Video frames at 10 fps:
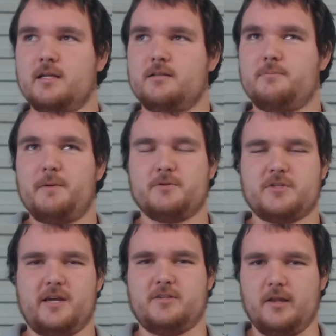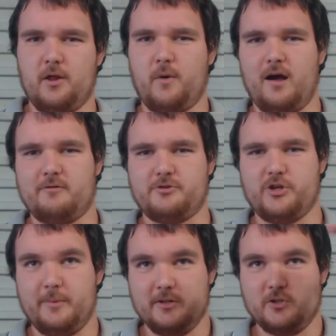People say it's a lower half
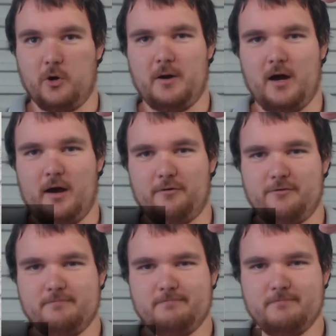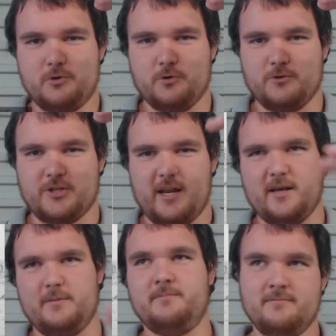Sherman, top half
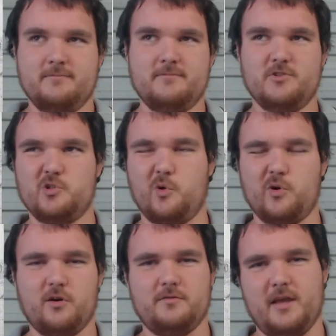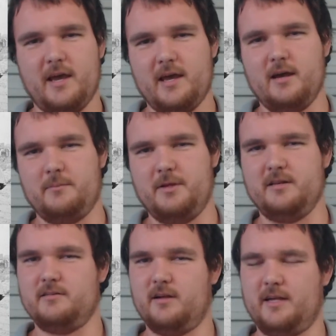Crusader. Sort of, yeah. I
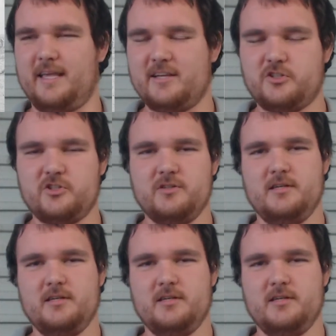mean, I guess